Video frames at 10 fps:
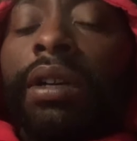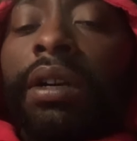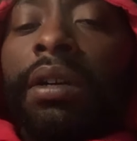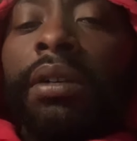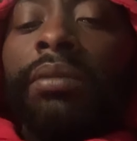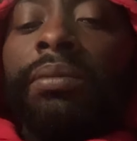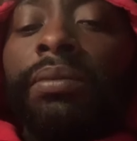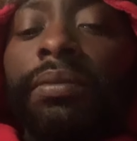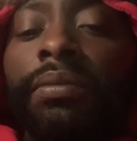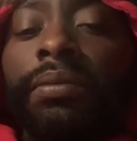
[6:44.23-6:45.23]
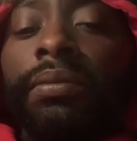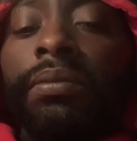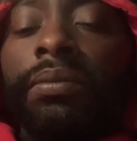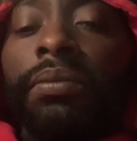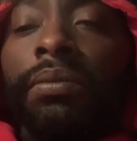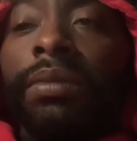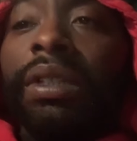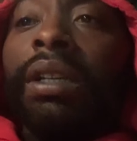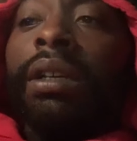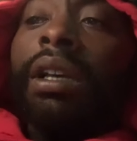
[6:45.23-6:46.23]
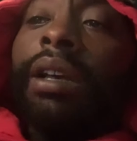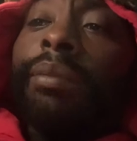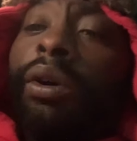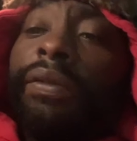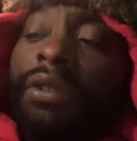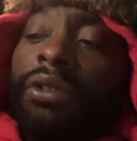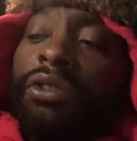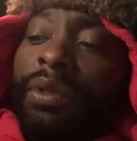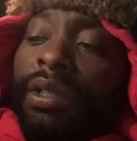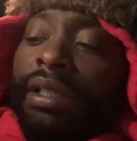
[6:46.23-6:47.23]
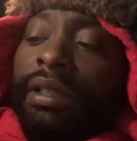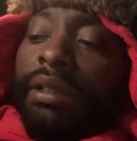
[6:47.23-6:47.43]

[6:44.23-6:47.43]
Um, and both of those were,